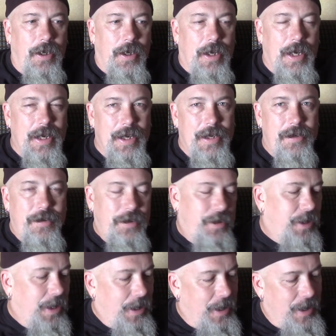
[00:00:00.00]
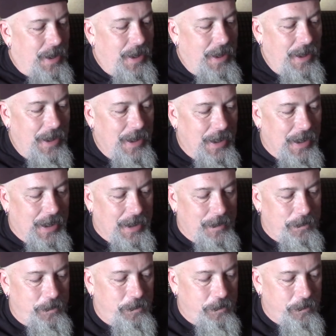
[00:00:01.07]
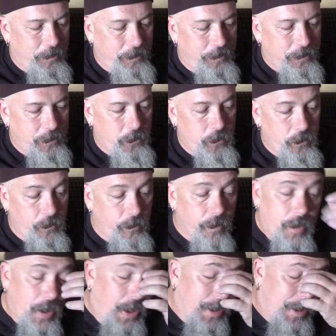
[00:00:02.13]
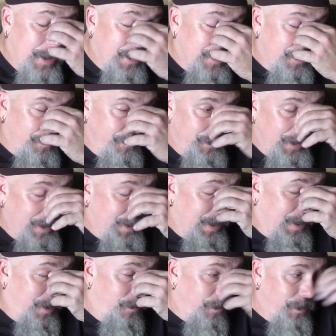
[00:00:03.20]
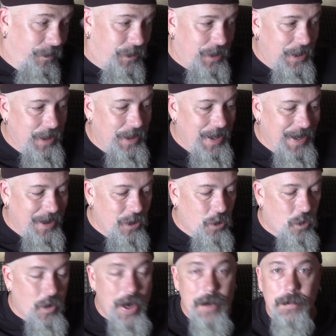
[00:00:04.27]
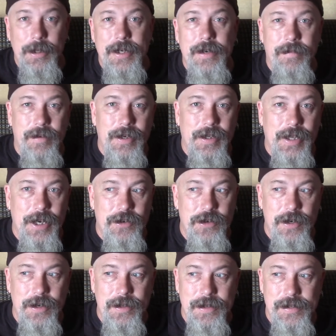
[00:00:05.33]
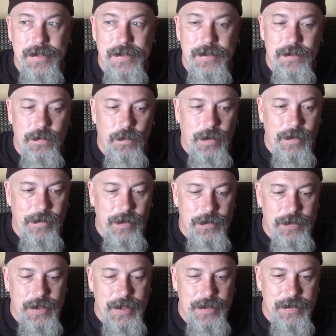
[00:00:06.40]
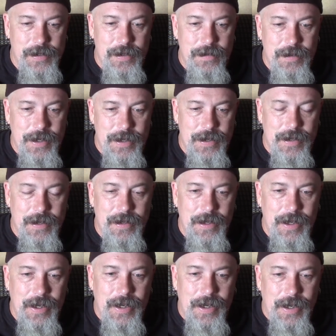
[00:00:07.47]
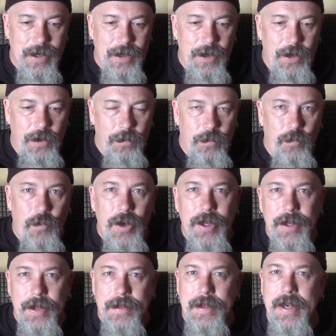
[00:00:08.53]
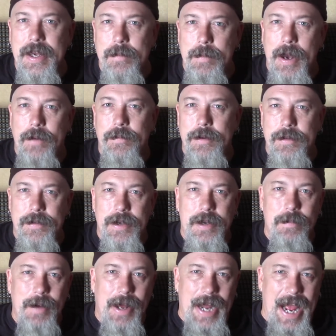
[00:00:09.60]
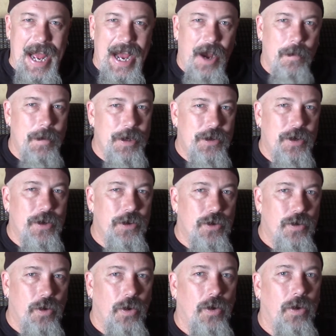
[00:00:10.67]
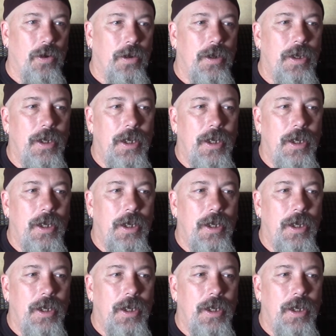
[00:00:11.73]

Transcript: Kind of interesting. I think you would have seen an incredibly different election, and this is one of those things that you need to really think about when you think about how much control,